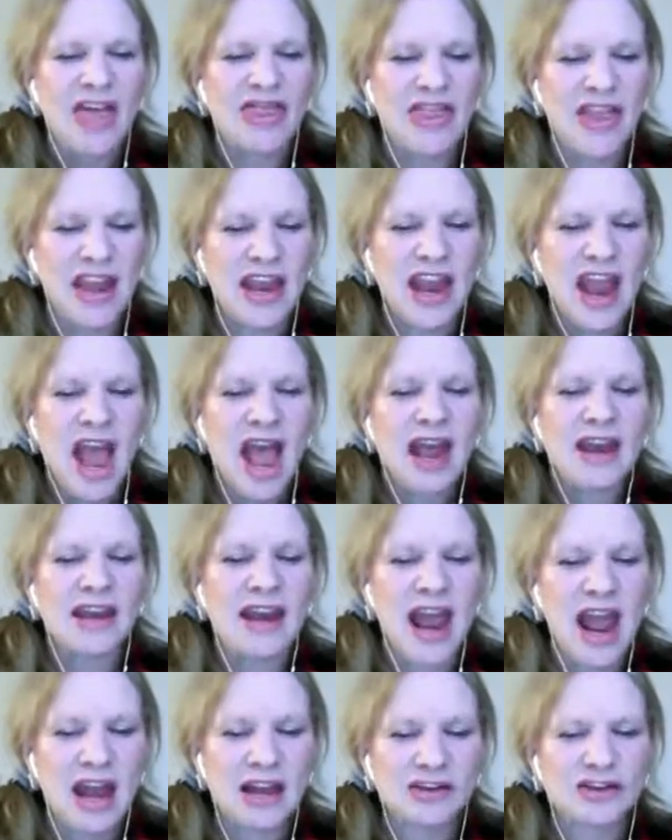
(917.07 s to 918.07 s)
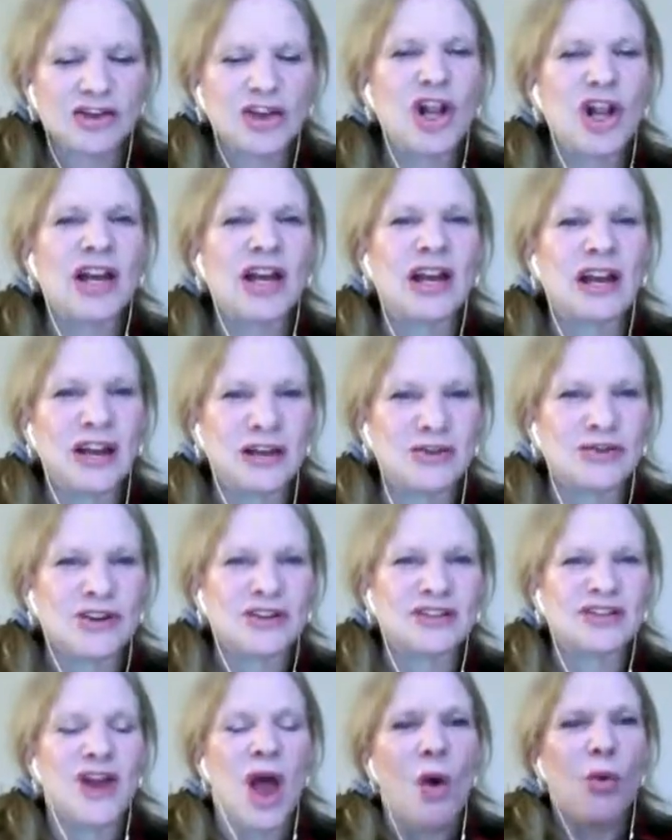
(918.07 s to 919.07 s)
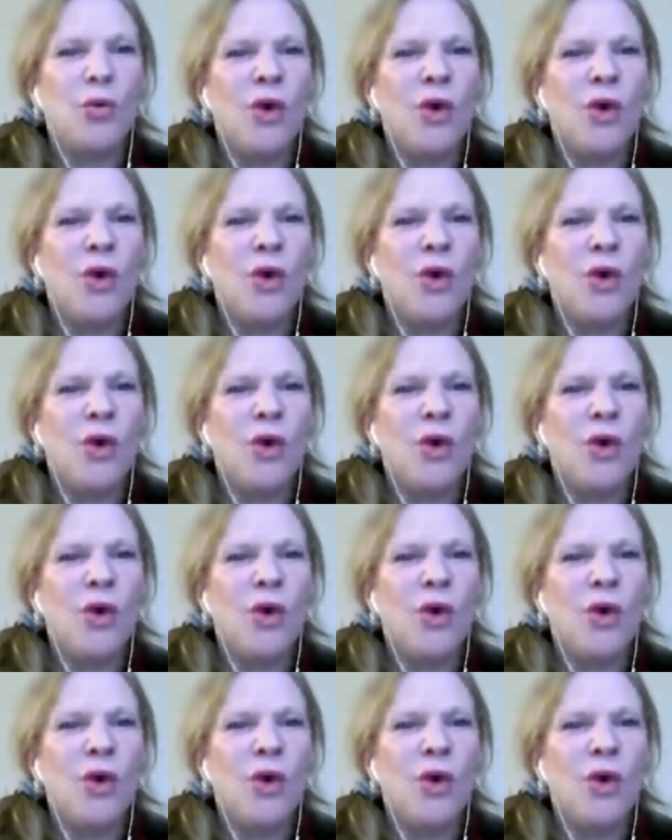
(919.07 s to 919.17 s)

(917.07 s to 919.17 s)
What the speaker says: the national interest.